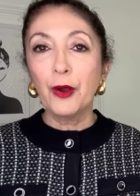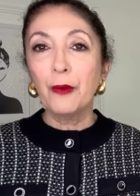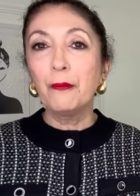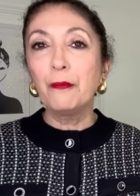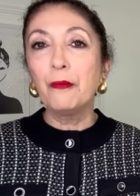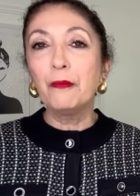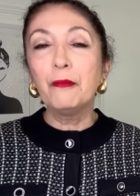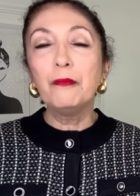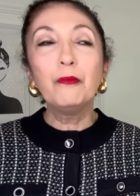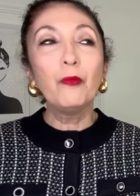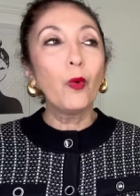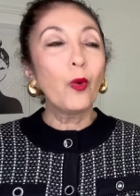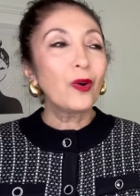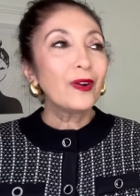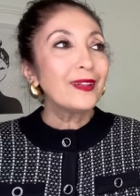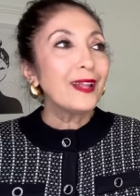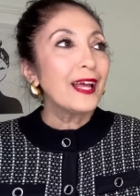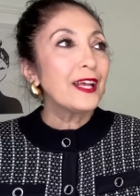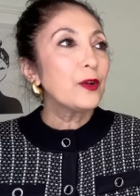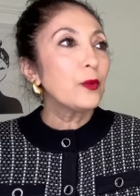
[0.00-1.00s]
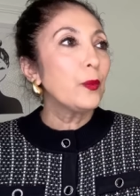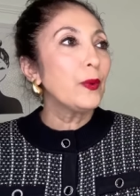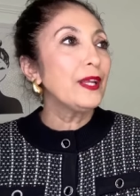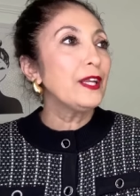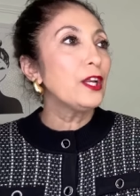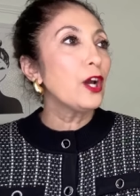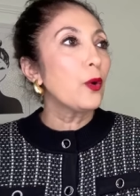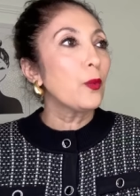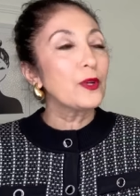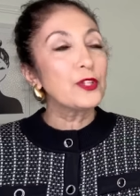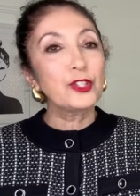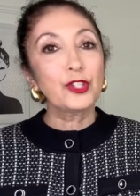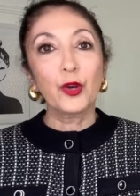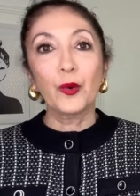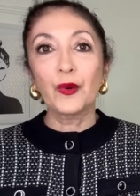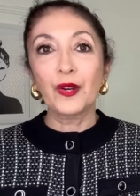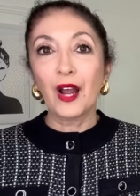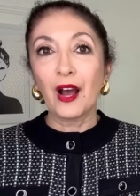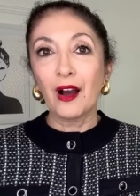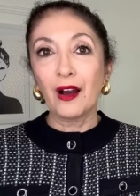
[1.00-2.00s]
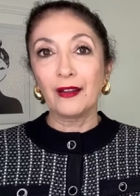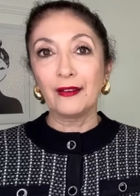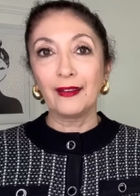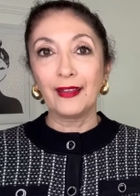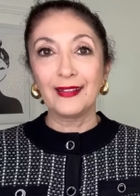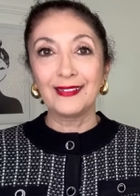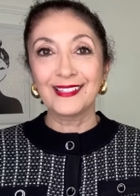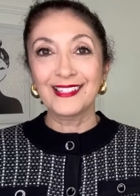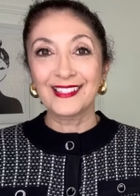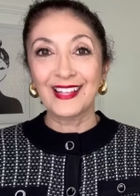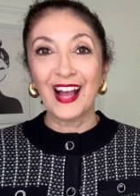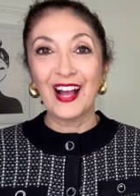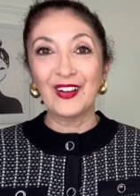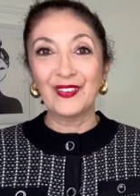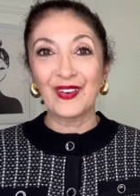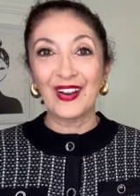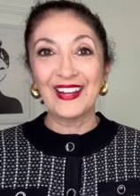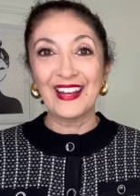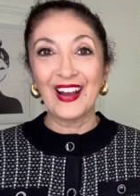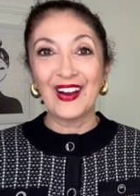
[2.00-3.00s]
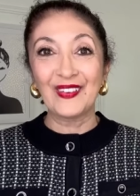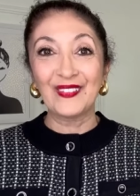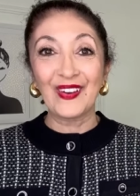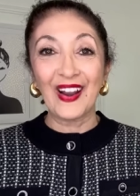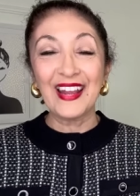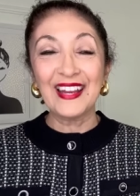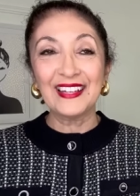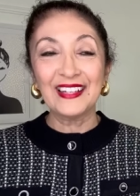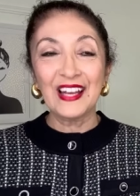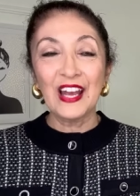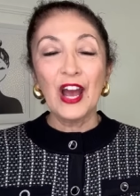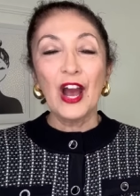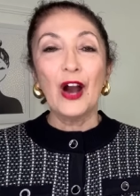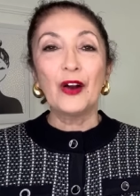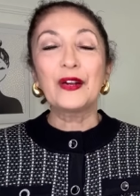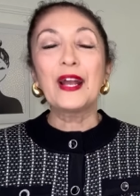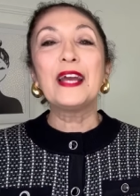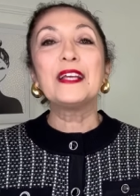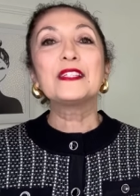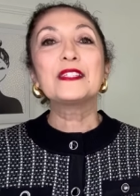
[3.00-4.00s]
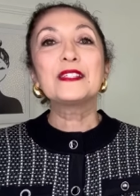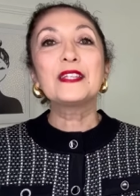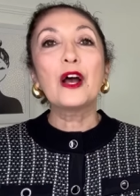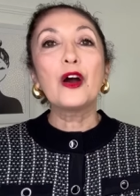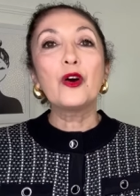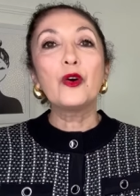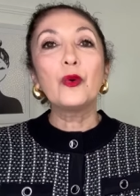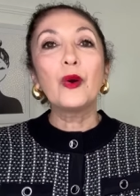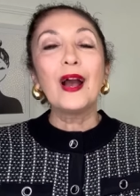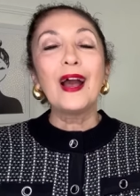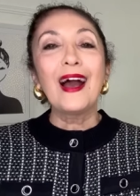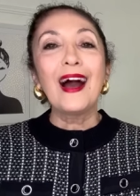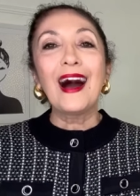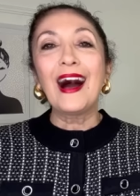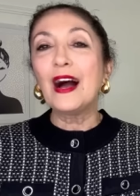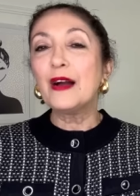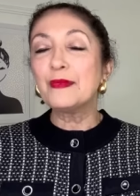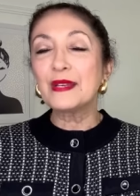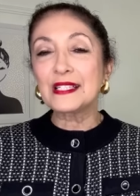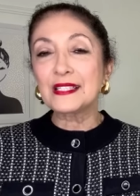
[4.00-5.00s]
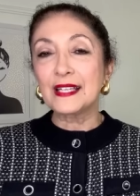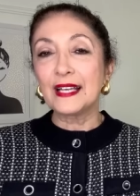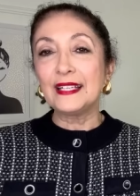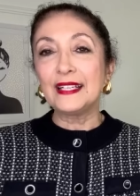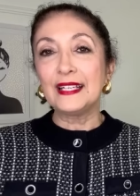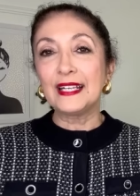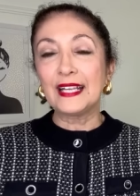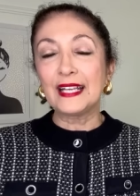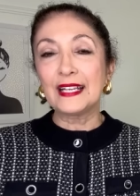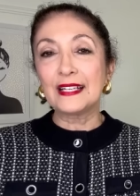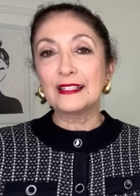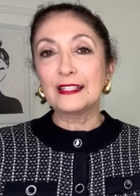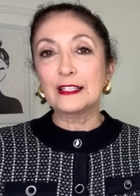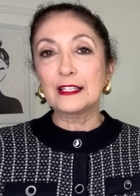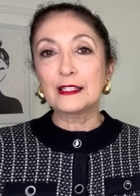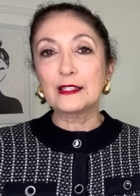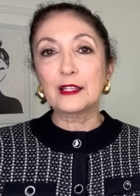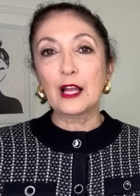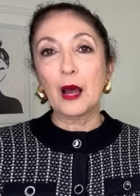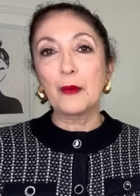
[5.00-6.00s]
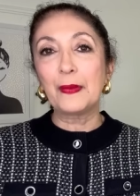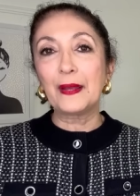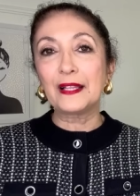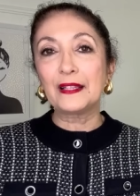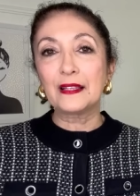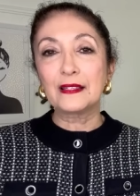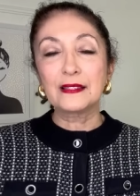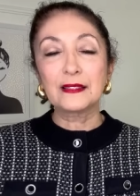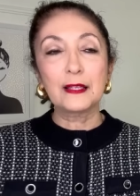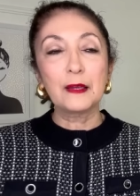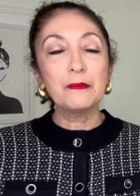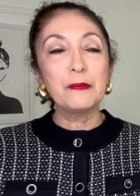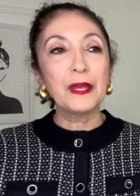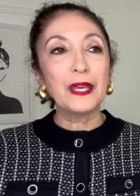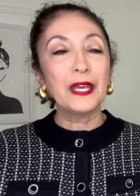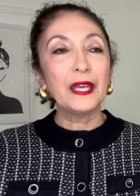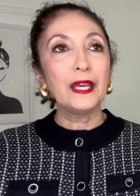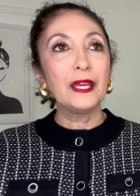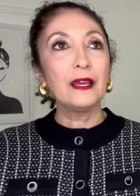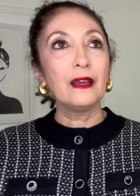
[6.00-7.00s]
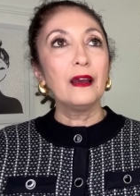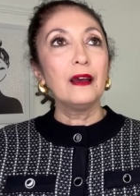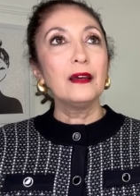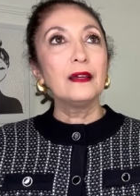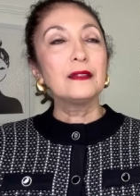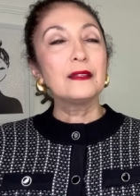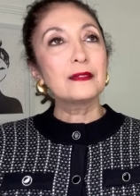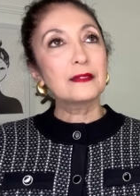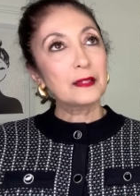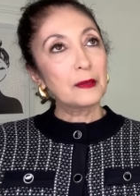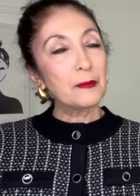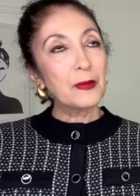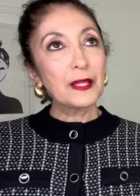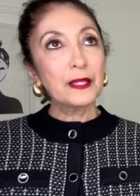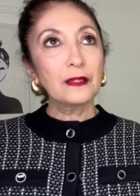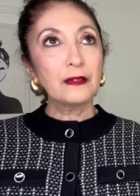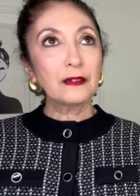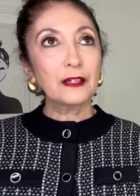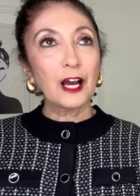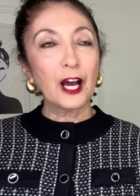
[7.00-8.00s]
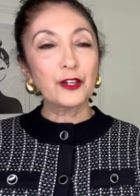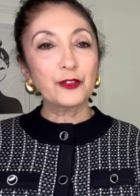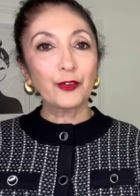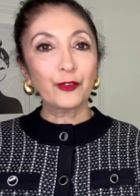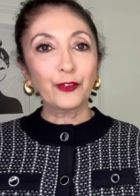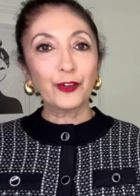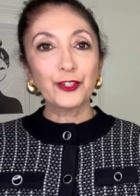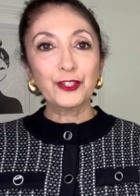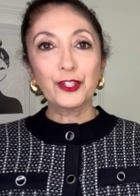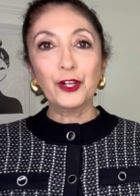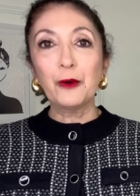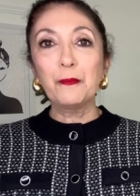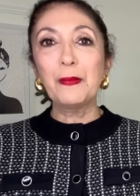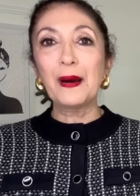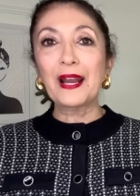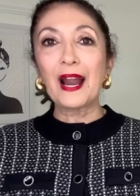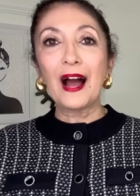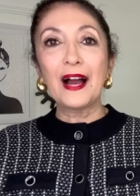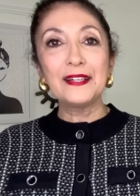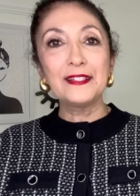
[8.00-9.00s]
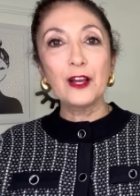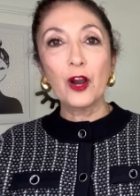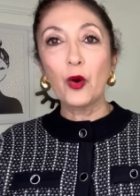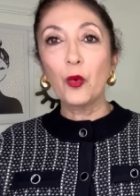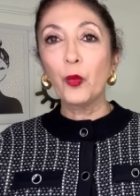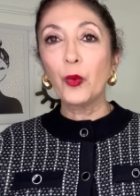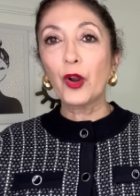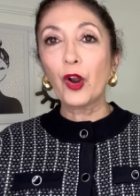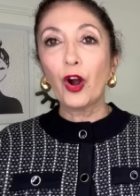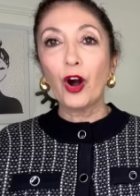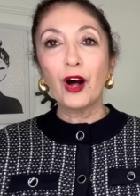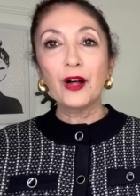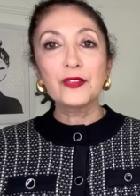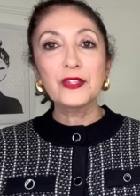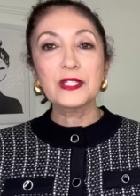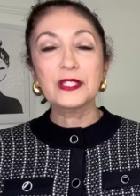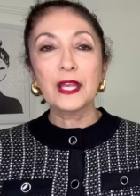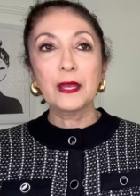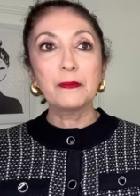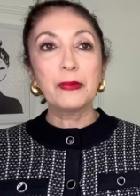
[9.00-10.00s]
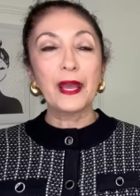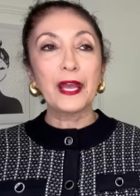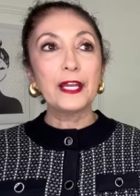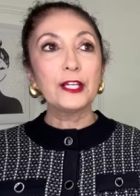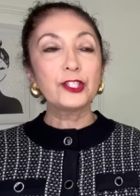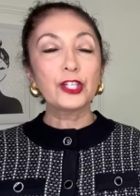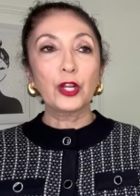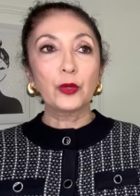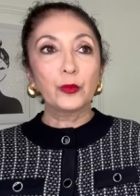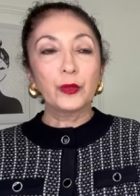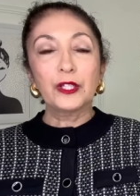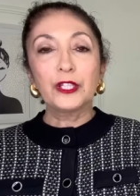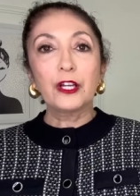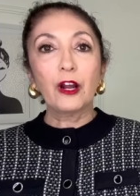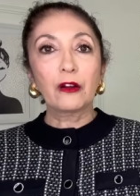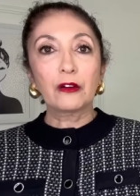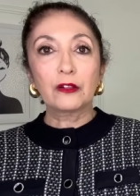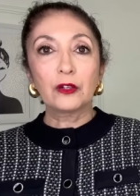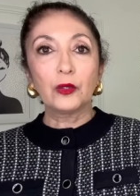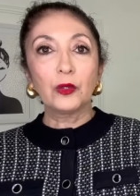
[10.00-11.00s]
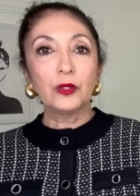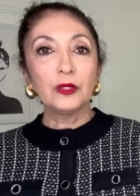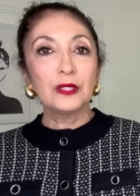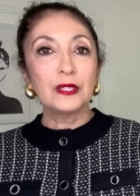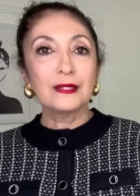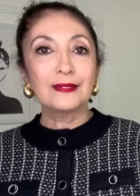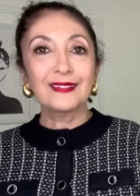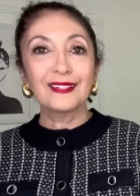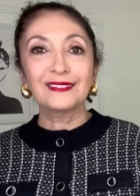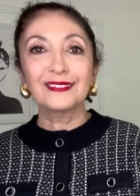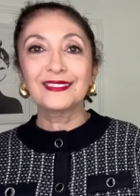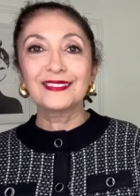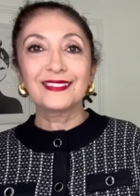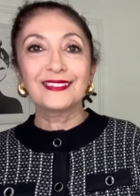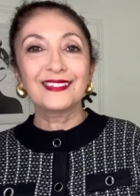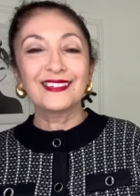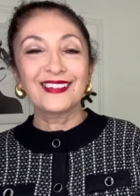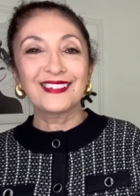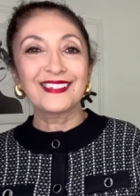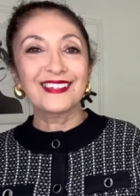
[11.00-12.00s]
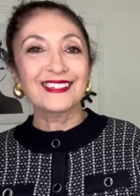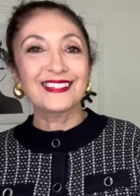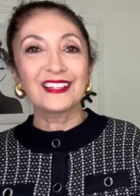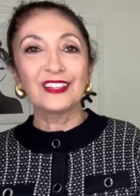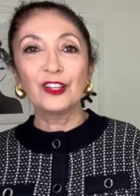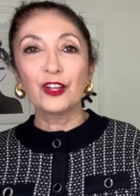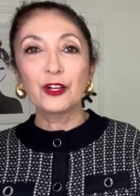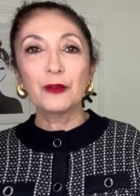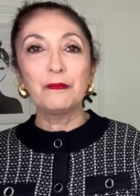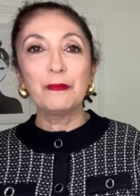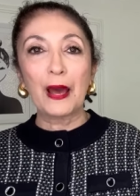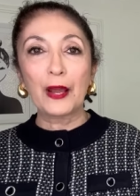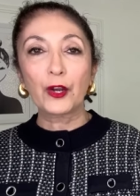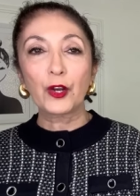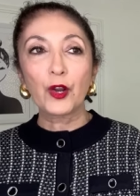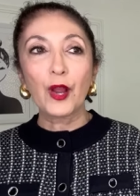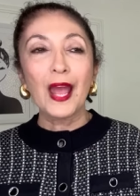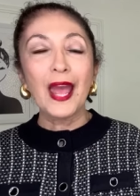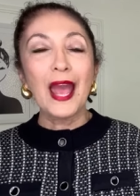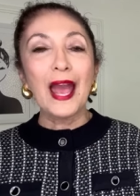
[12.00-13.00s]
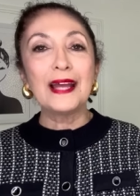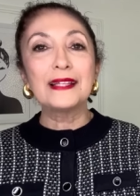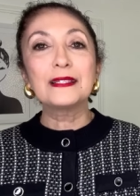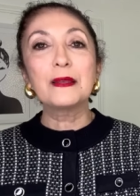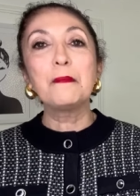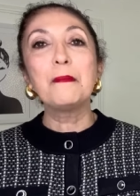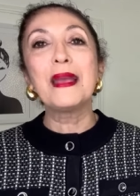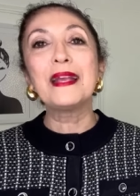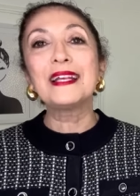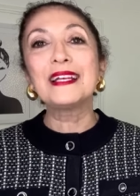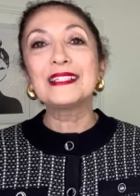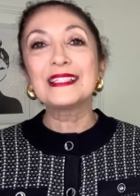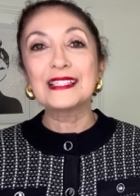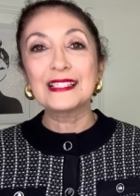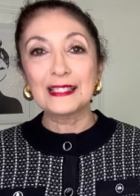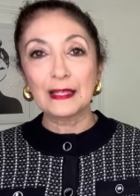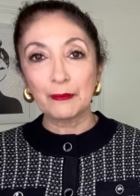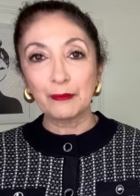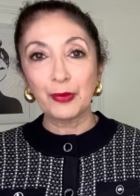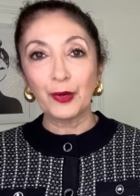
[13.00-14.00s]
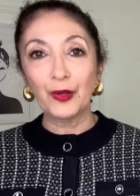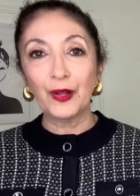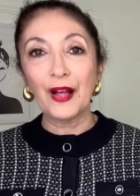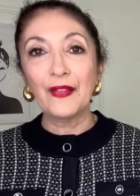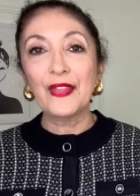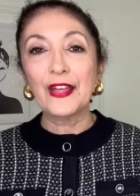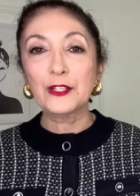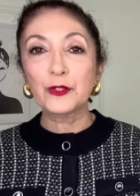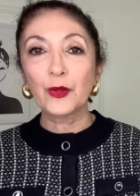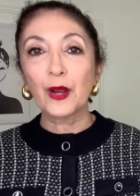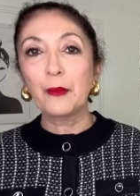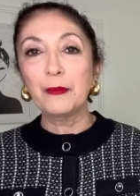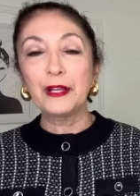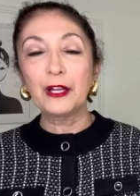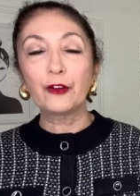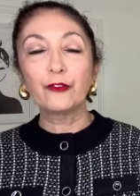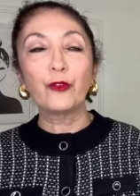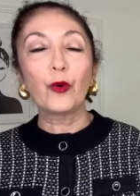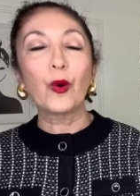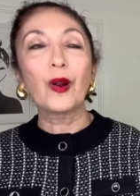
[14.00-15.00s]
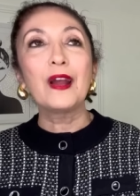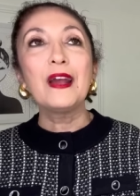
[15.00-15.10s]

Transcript: more like we know what's going on in style right now, right? Okay, so I'm excited to get into this topic. This can be this can be a little controversial, but I know we're all on the same page and really our goal is to to just look better and to make it simple. And that's what I'm here for.